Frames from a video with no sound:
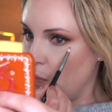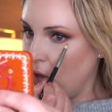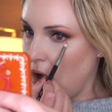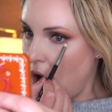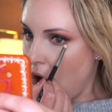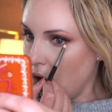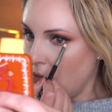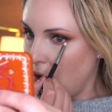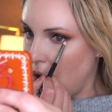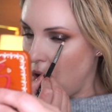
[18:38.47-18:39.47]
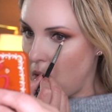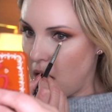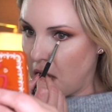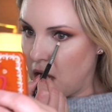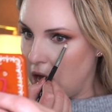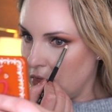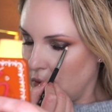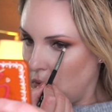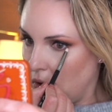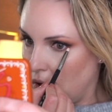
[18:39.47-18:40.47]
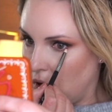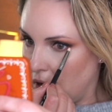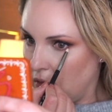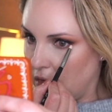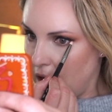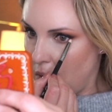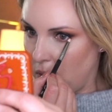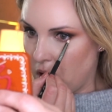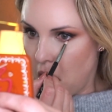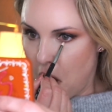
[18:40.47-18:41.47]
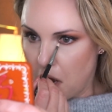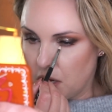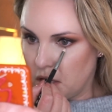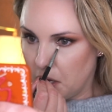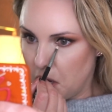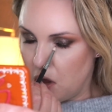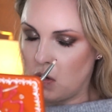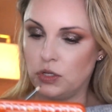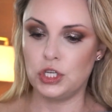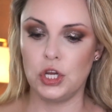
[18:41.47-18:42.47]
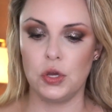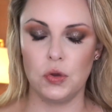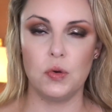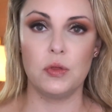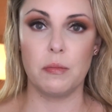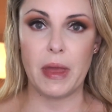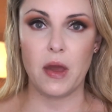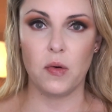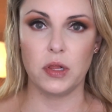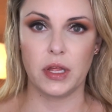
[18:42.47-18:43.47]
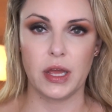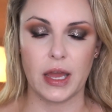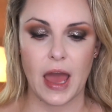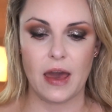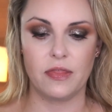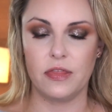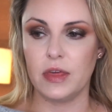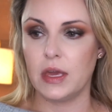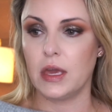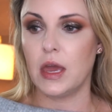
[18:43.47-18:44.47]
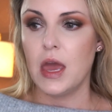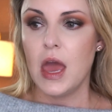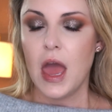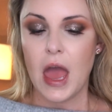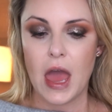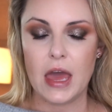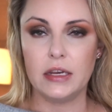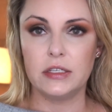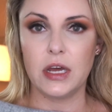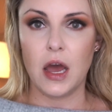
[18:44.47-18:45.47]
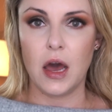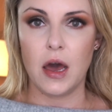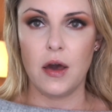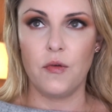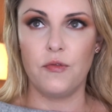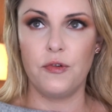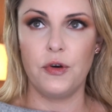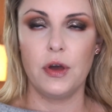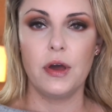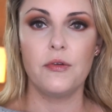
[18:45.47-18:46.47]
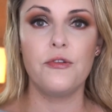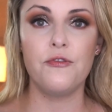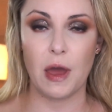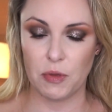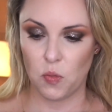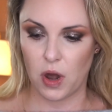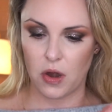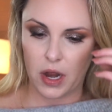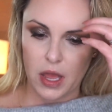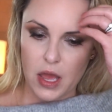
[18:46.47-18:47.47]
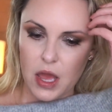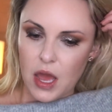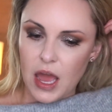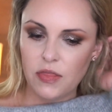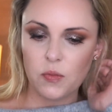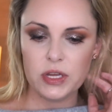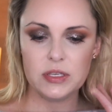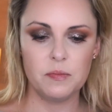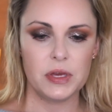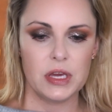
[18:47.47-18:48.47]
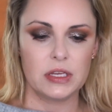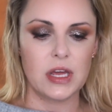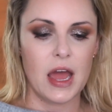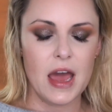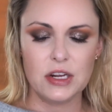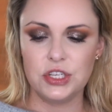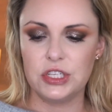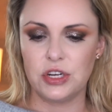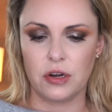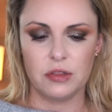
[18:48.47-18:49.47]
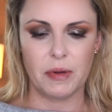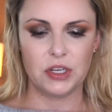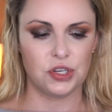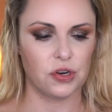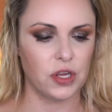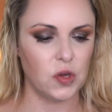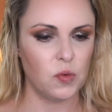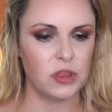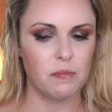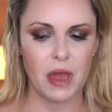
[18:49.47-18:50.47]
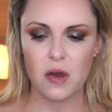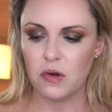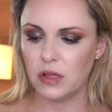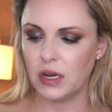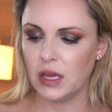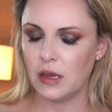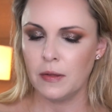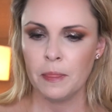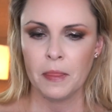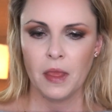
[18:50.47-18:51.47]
We are, though, I got the word that we are going to go to the Mayo Clinic at the end of February. And the reason being is I actually started my journey with the Mayo Clinic,